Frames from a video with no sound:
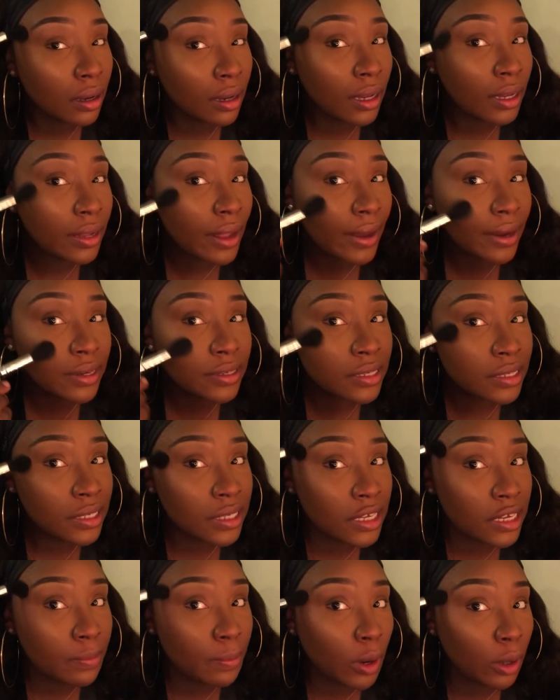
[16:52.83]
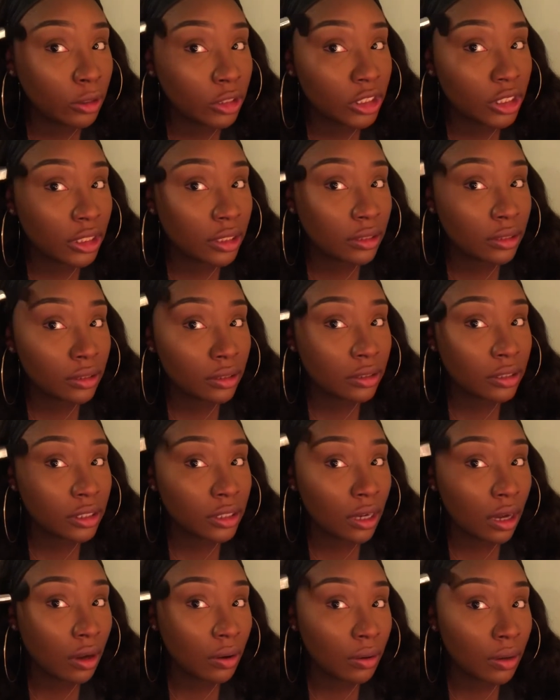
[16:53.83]
In like a C motion.
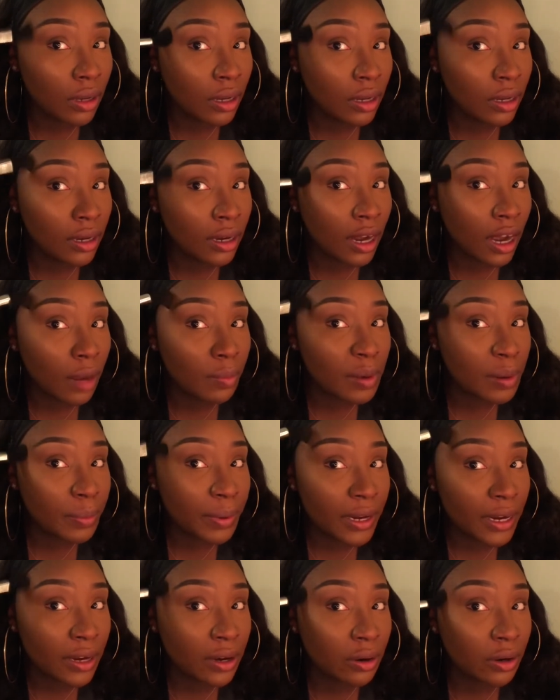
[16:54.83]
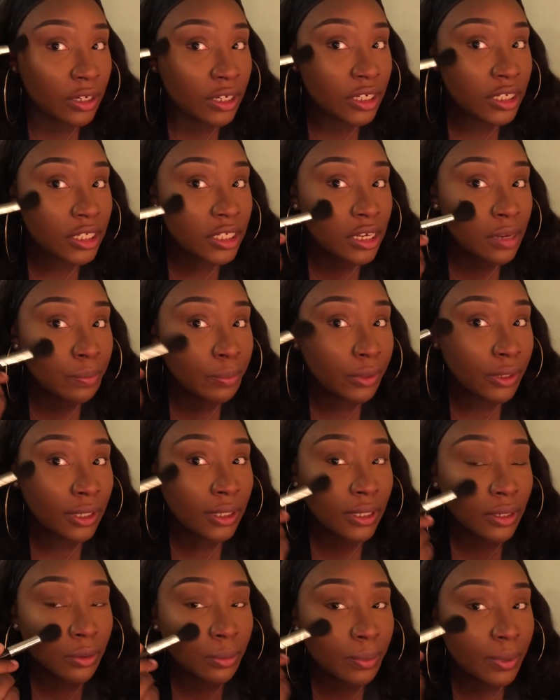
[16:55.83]
So come up here on your temple a
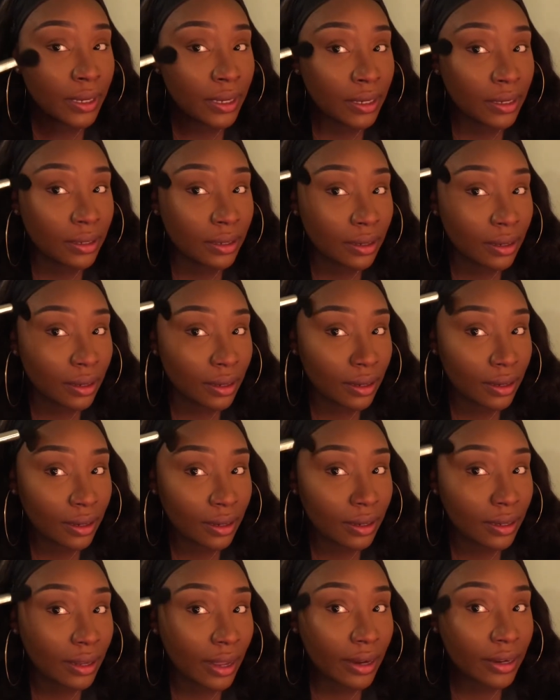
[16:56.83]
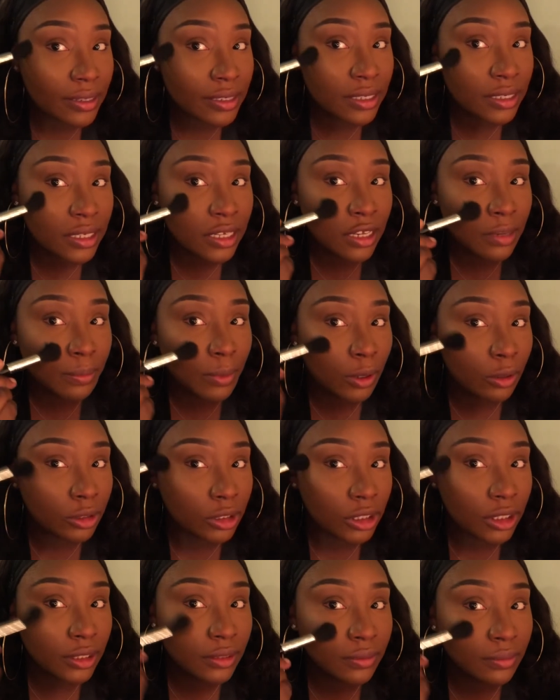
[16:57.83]
little bit, in like a C
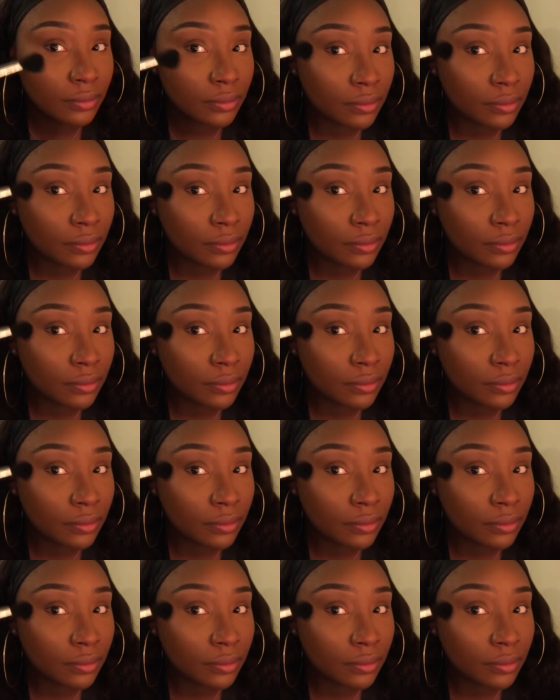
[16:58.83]
motion.